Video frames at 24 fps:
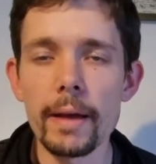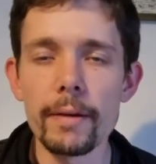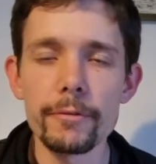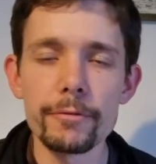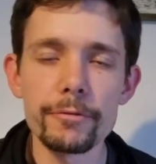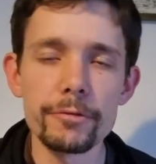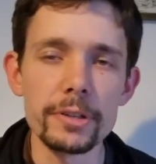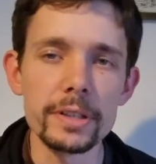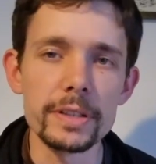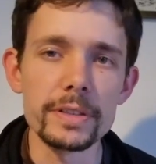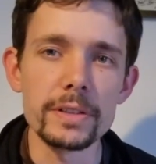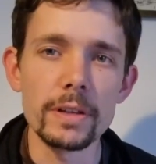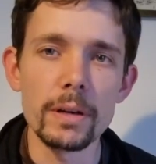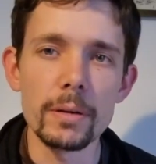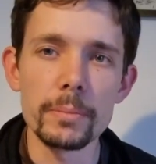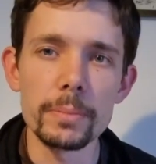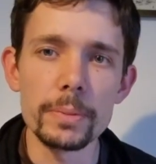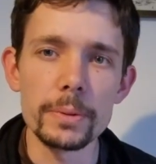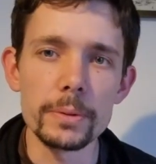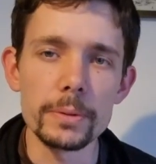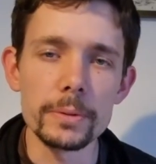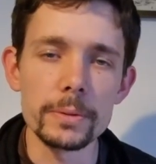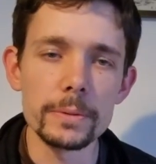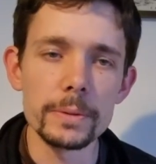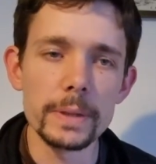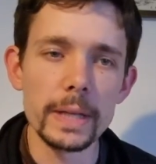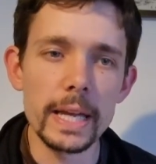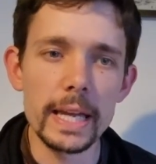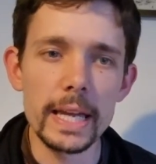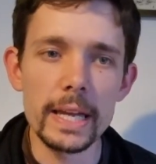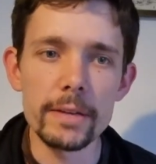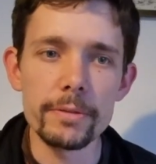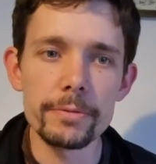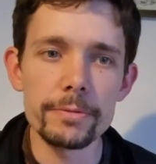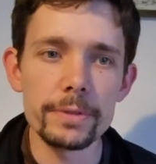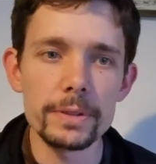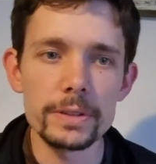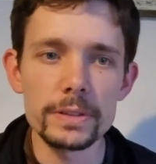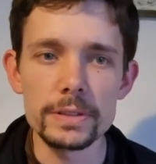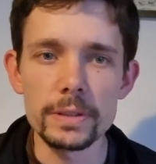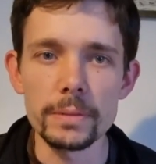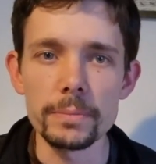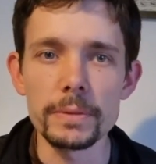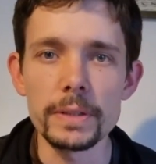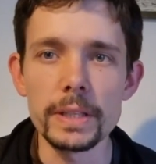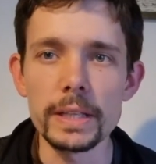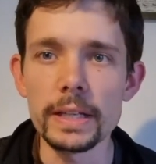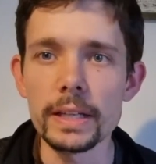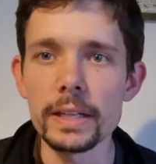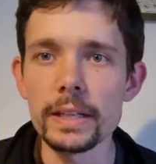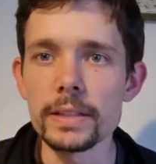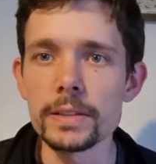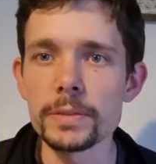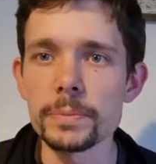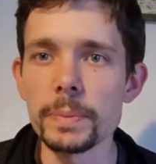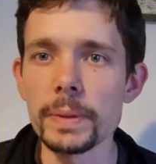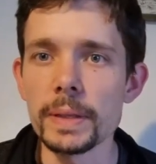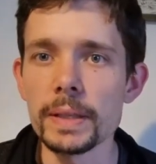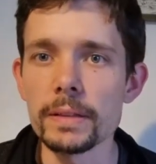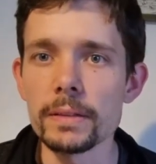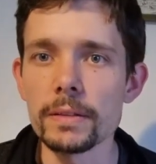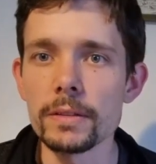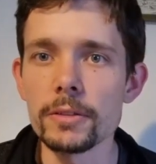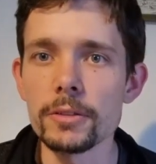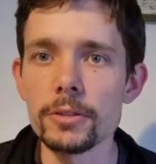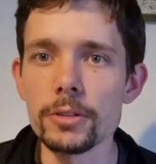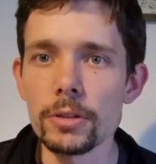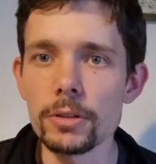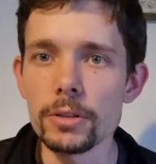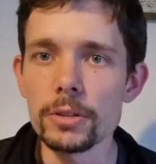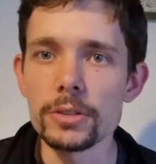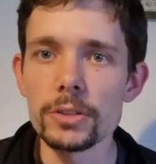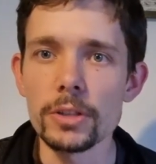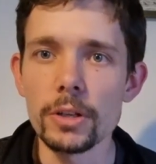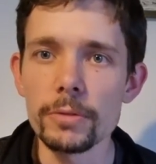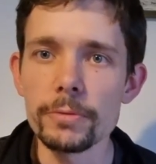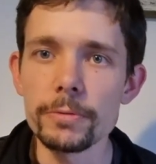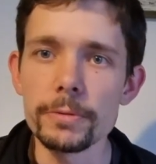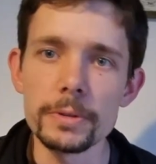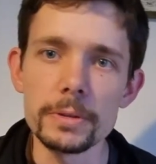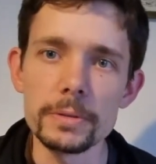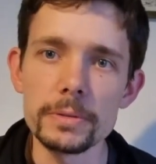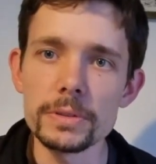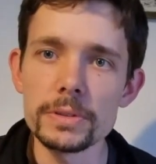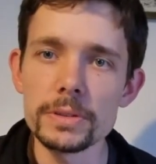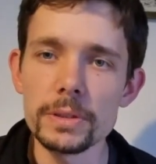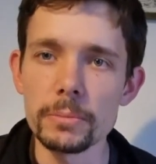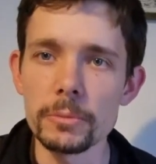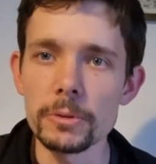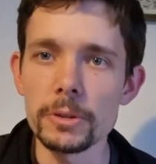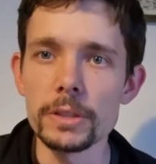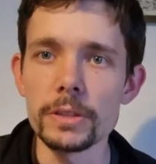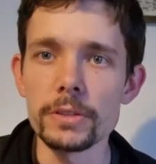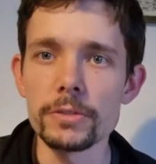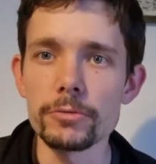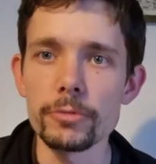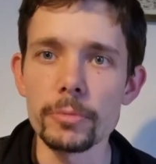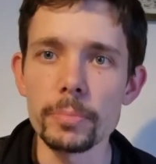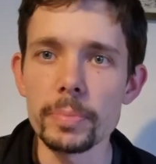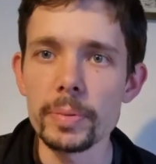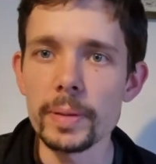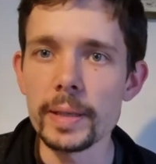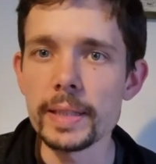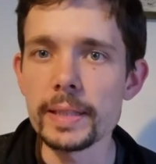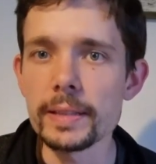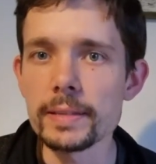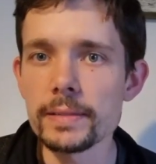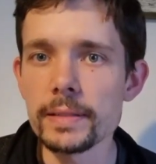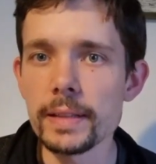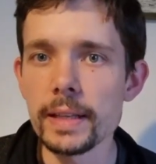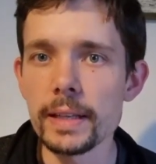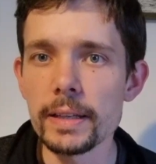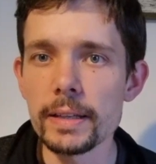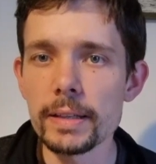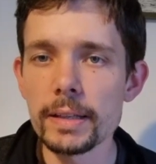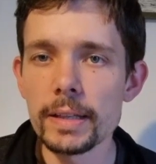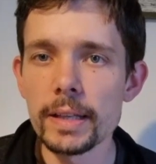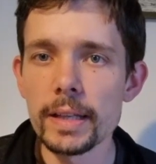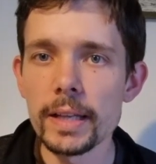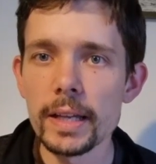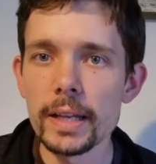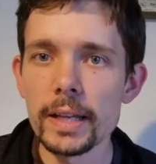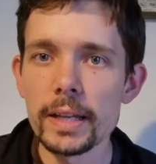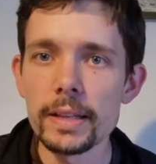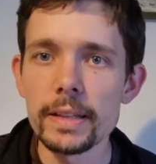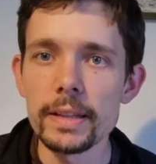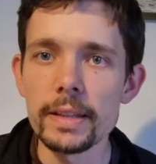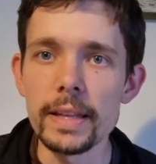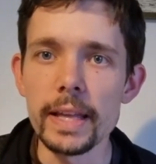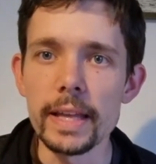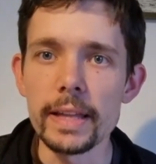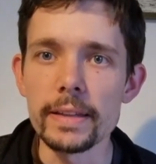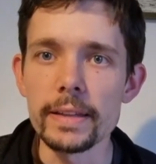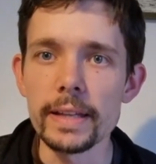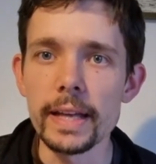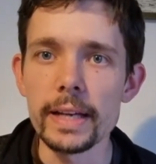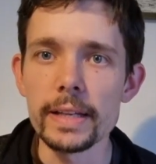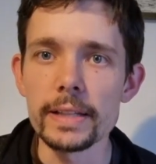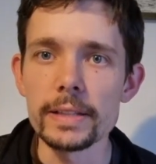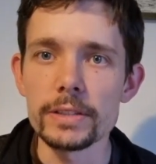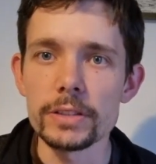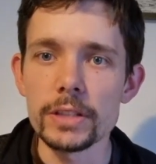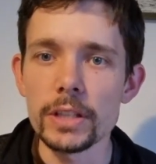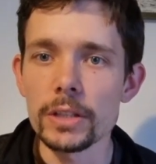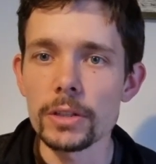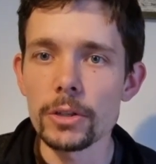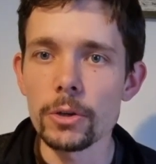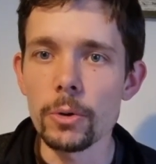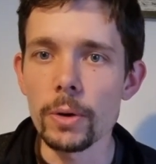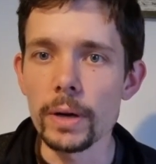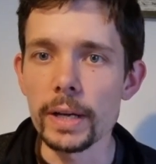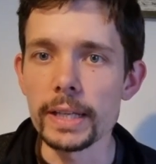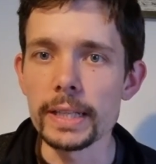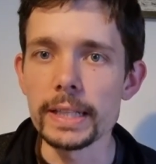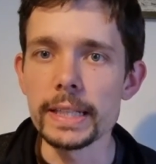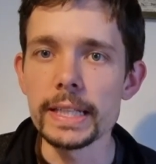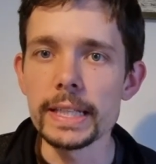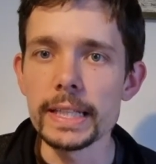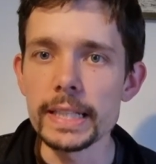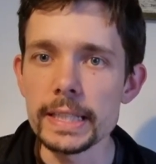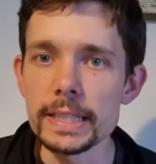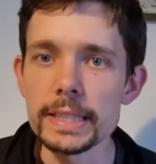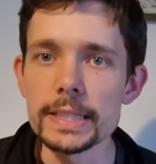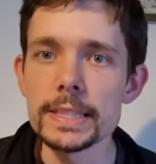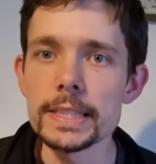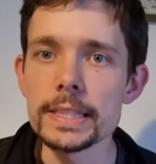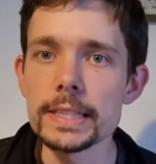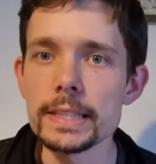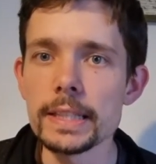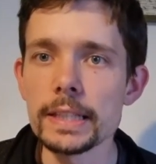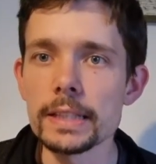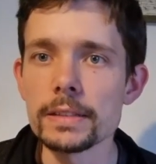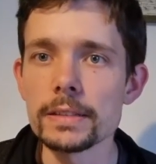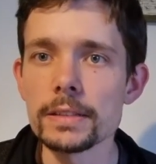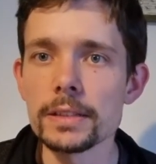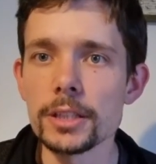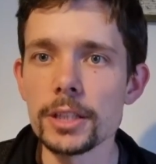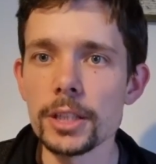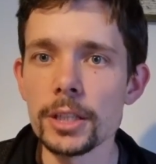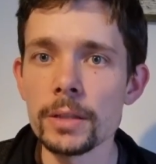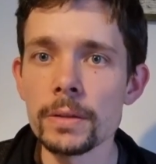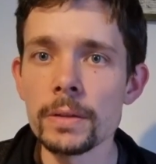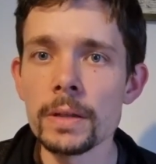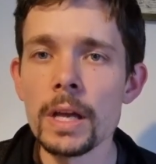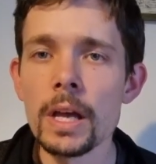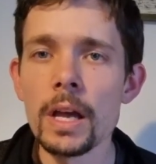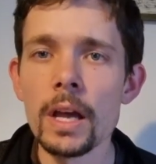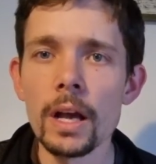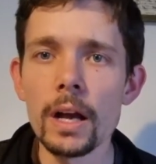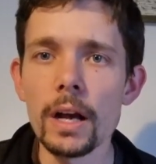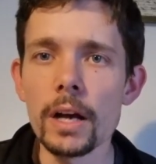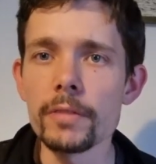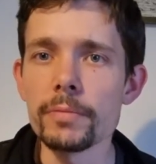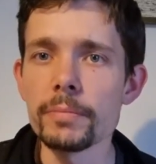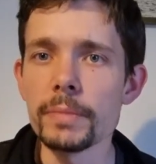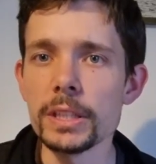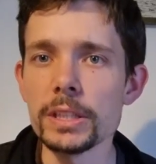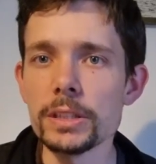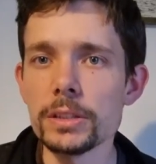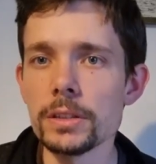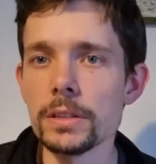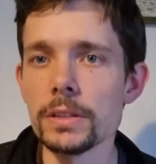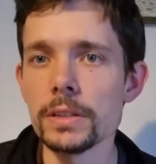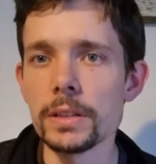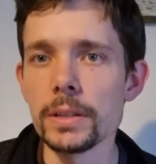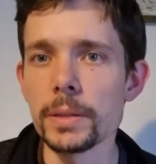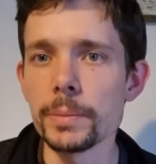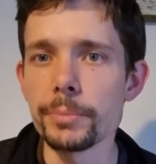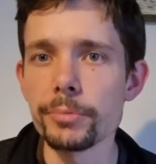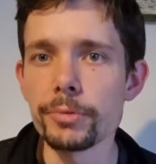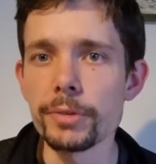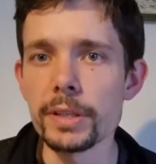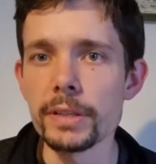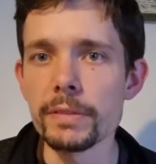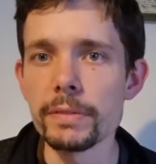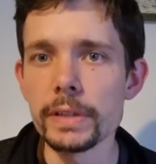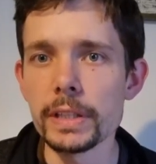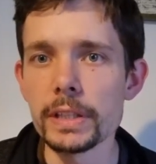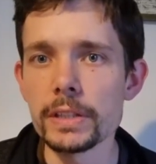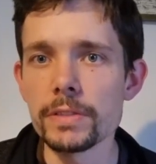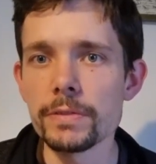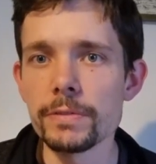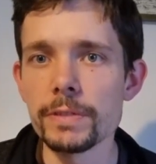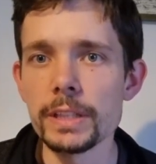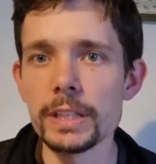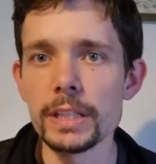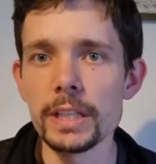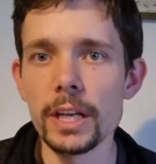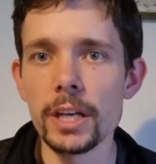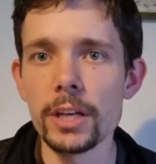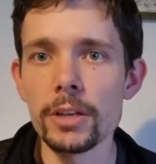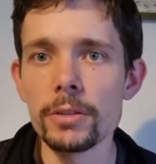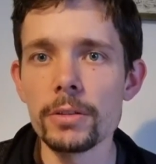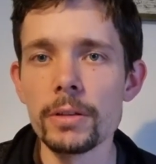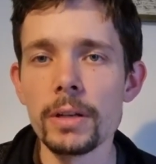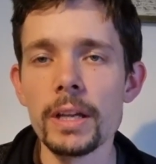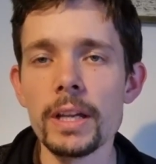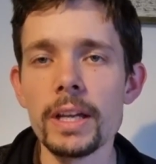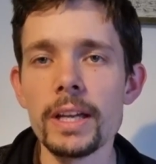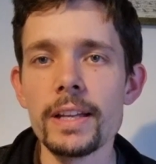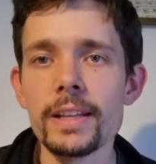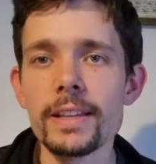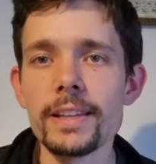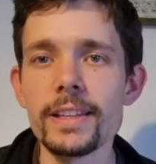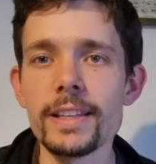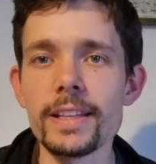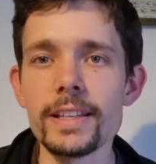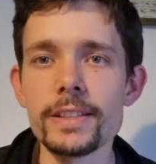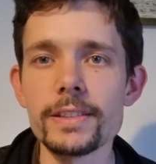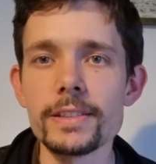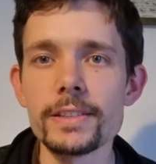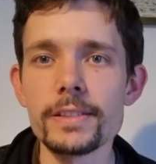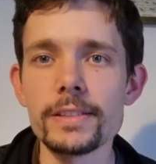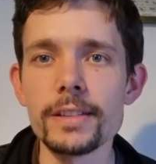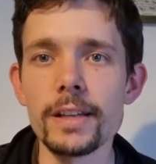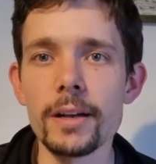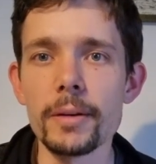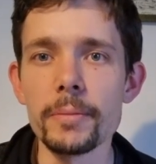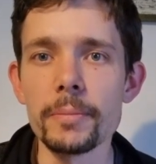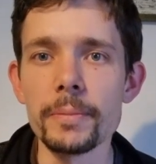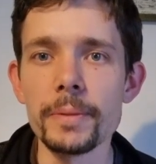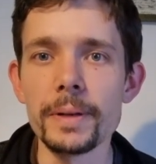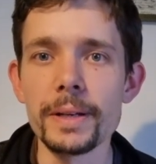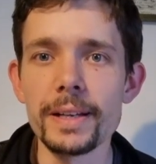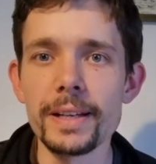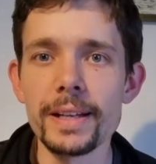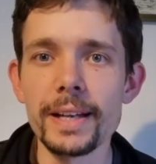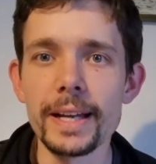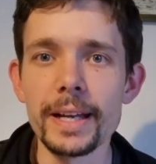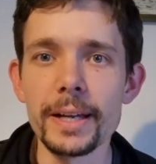For example, if something has been knocked off and someone has replaced it, then that is quite an easy thing to do. I've mentioned in a previous video that some